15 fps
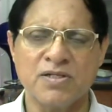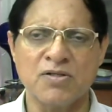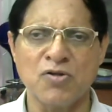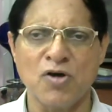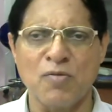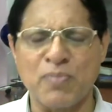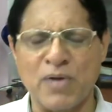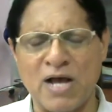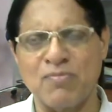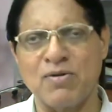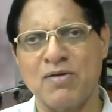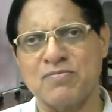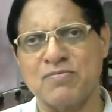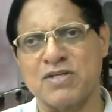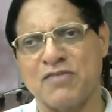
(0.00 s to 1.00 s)
No
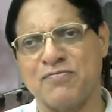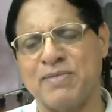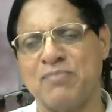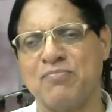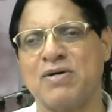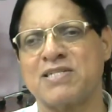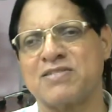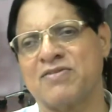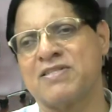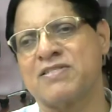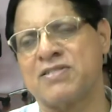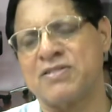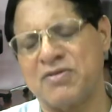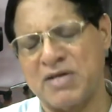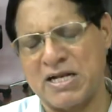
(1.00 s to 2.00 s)
problems of members
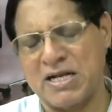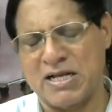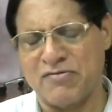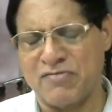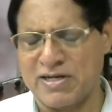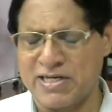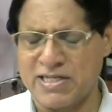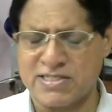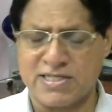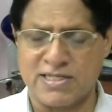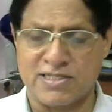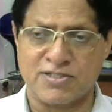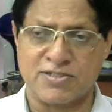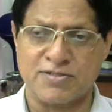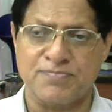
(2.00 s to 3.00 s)
were ever
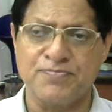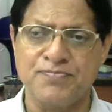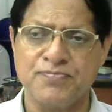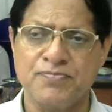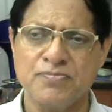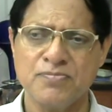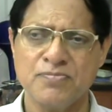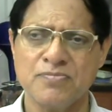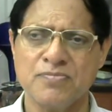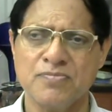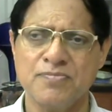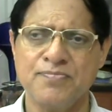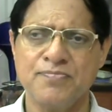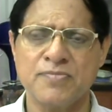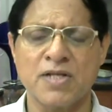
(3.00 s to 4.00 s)
discussed.
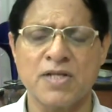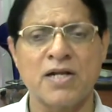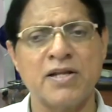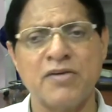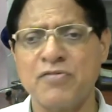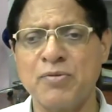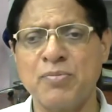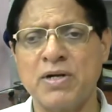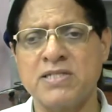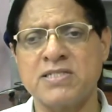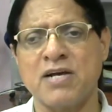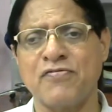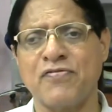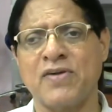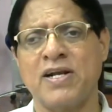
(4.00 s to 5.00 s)
And everybody is
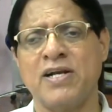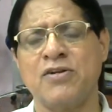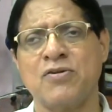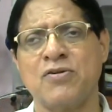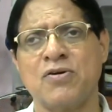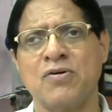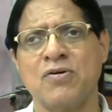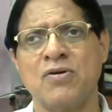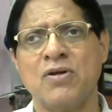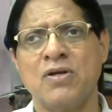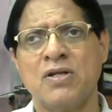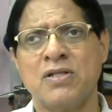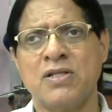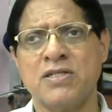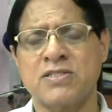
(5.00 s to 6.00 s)
afraid, you know,
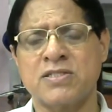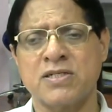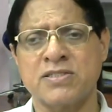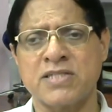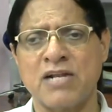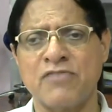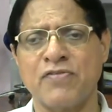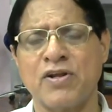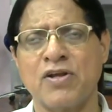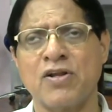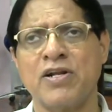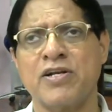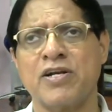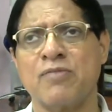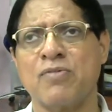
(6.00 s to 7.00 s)
these
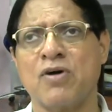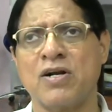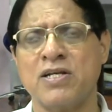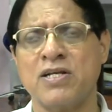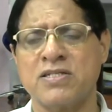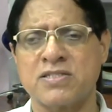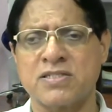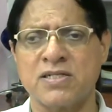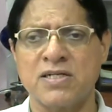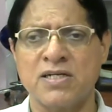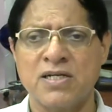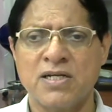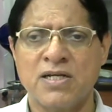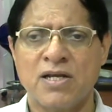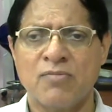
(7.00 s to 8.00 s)
self-regulated bodies,
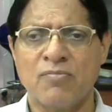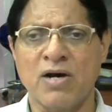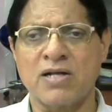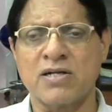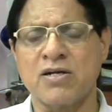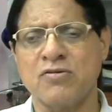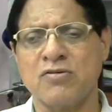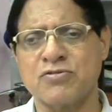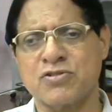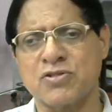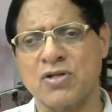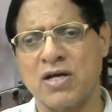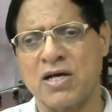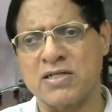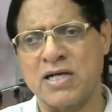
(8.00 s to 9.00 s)
Bar
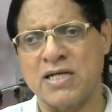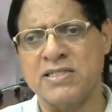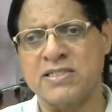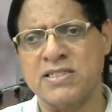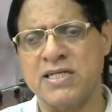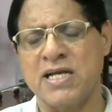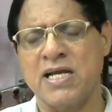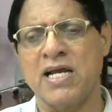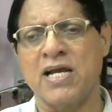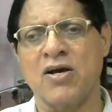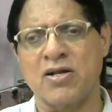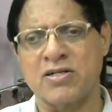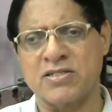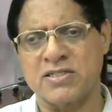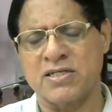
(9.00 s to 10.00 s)
Council or
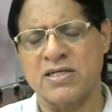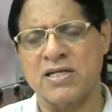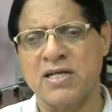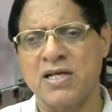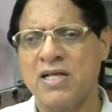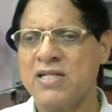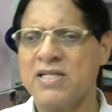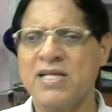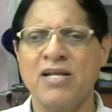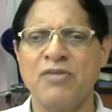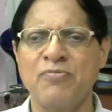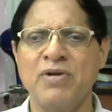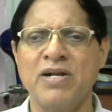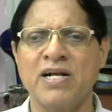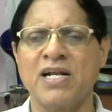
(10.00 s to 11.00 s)
ICA, or say, they'll
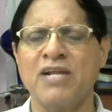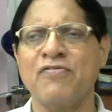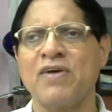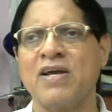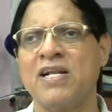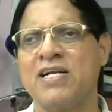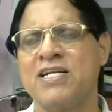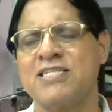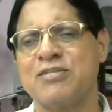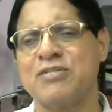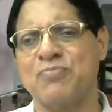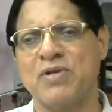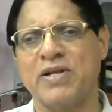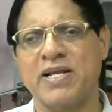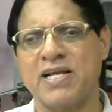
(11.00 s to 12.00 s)
immediately file a
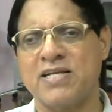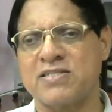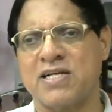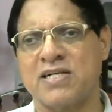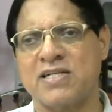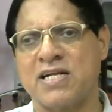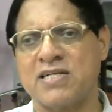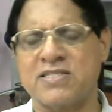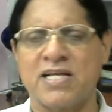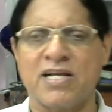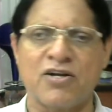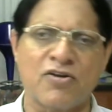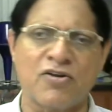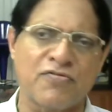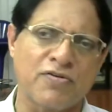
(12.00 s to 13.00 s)
discipline case and that's the
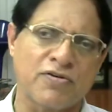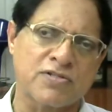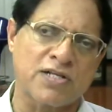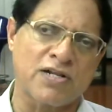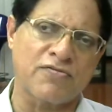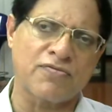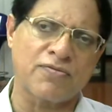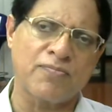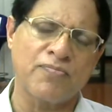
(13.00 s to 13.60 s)
end of yourself.